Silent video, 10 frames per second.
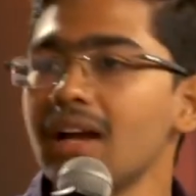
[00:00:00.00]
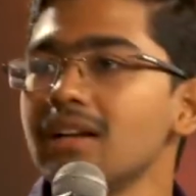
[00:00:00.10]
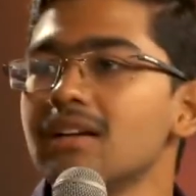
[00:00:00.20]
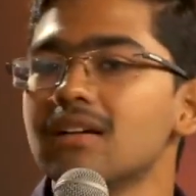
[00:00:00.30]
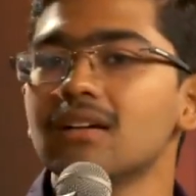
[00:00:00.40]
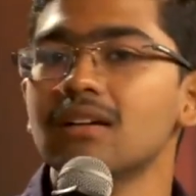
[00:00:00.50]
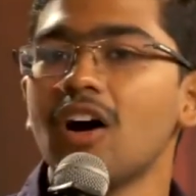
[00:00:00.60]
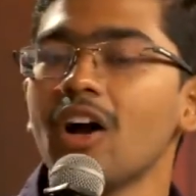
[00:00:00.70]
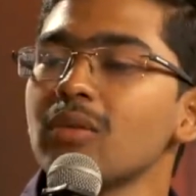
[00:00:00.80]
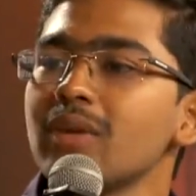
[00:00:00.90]
and uh,
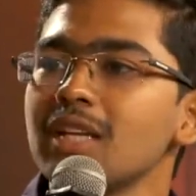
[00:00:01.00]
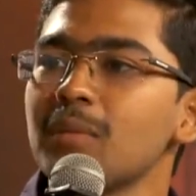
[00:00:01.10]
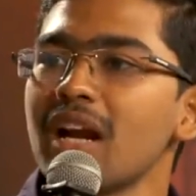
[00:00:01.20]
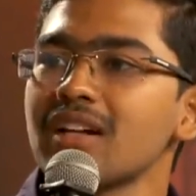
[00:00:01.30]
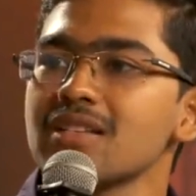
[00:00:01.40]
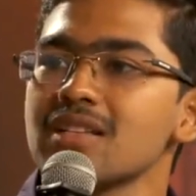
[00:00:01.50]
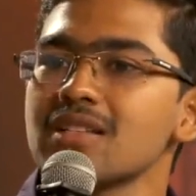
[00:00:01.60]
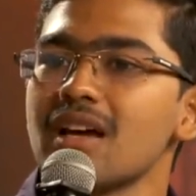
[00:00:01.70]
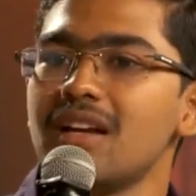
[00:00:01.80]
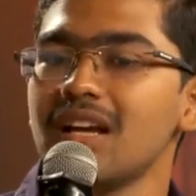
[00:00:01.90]
ayurvedic
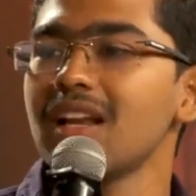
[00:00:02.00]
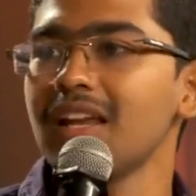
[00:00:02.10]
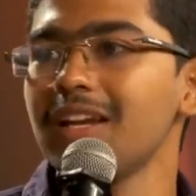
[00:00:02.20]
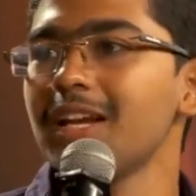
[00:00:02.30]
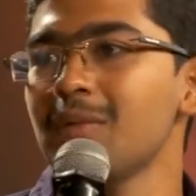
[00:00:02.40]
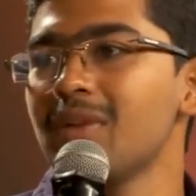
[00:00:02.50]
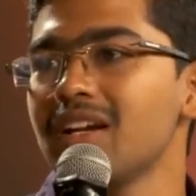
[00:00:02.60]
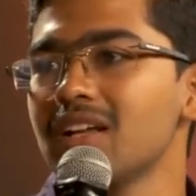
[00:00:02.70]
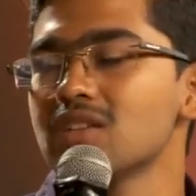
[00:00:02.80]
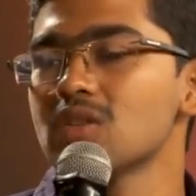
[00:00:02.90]
practices are declining day
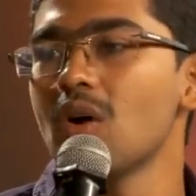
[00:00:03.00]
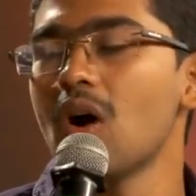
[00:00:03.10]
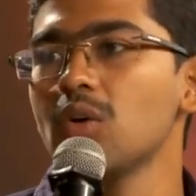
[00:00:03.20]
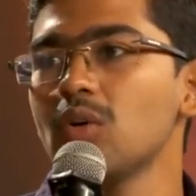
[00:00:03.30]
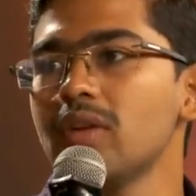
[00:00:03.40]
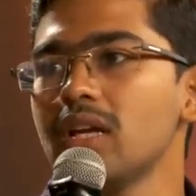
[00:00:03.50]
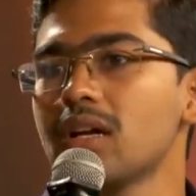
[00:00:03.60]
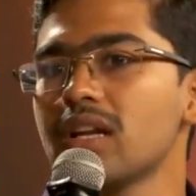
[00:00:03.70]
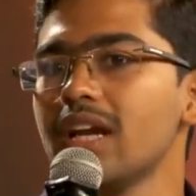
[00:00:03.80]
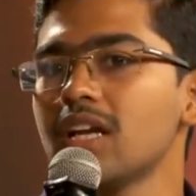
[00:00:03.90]
by day so mm-hmm. how do
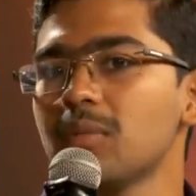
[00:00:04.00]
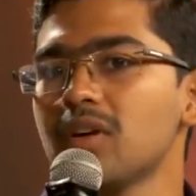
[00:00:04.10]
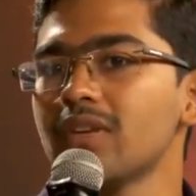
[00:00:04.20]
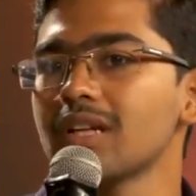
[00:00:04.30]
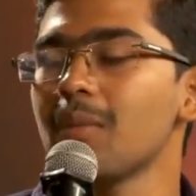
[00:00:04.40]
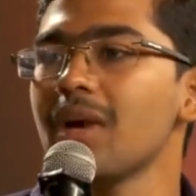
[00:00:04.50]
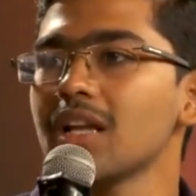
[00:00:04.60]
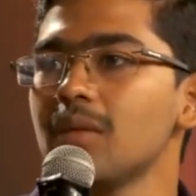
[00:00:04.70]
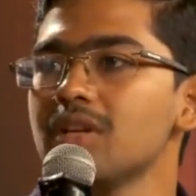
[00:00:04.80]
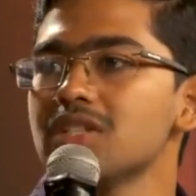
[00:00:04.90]
we create a perfect
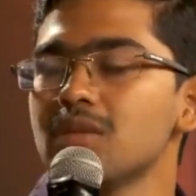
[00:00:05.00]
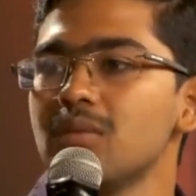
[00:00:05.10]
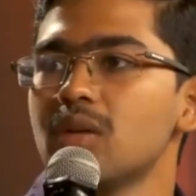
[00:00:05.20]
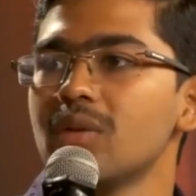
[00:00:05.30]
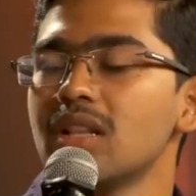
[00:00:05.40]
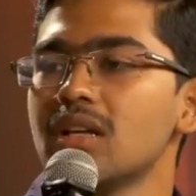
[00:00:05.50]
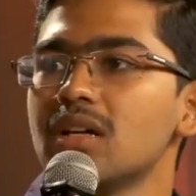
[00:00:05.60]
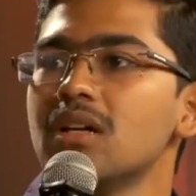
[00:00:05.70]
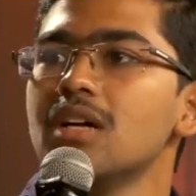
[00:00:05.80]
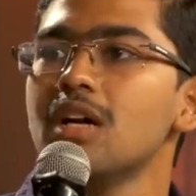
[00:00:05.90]
amalgamation between
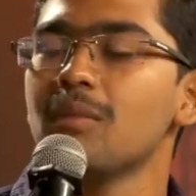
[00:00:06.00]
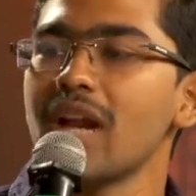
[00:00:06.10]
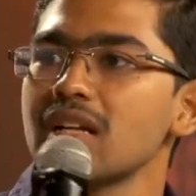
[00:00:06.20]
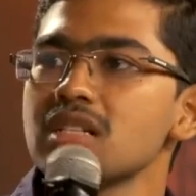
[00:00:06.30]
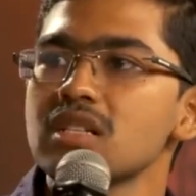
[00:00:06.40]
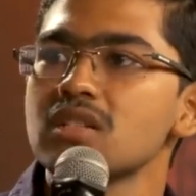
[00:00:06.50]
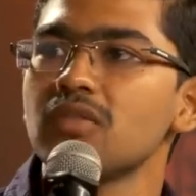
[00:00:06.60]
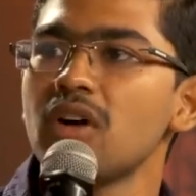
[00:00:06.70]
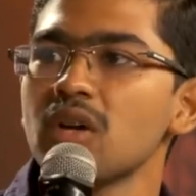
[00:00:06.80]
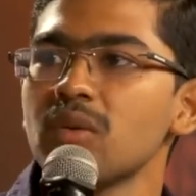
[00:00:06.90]
the practices
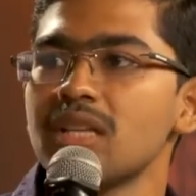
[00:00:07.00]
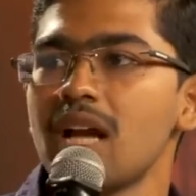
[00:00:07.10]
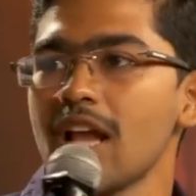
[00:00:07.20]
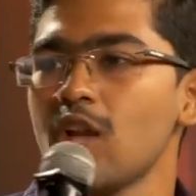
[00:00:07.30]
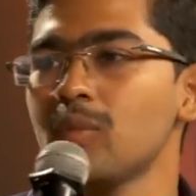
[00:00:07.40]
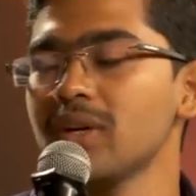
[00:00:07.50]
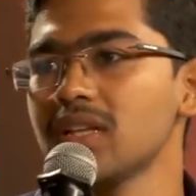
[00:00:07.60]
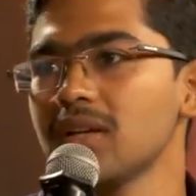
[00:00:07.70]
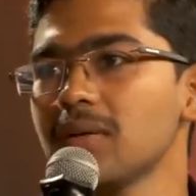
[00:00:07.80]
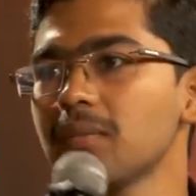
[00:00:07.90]
of ayurveda and
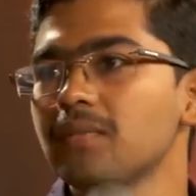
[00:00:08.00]
allopathy